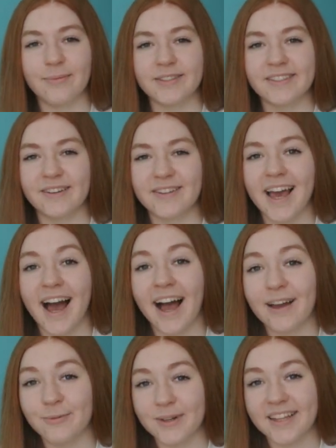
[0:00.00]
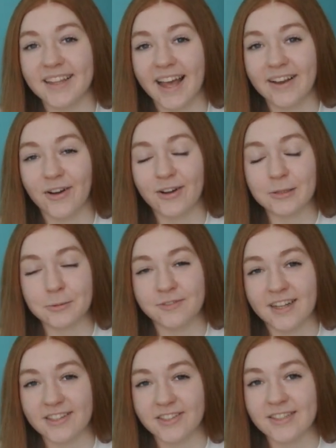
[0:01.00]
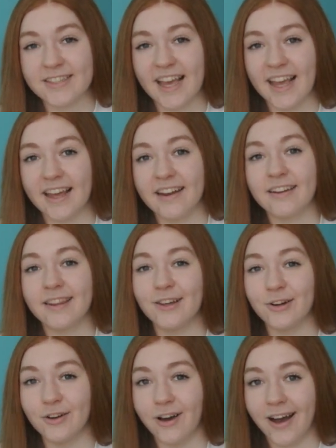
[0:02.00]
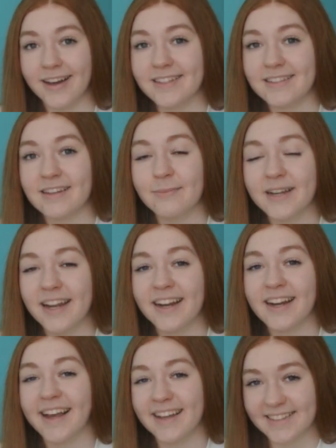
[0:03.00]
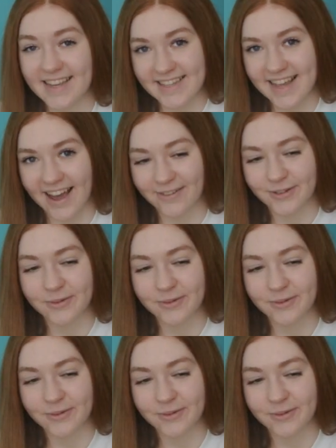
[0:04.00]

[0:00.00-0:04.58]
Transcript: So yeah, I really like college professors, and they're not as intimidating as they sound.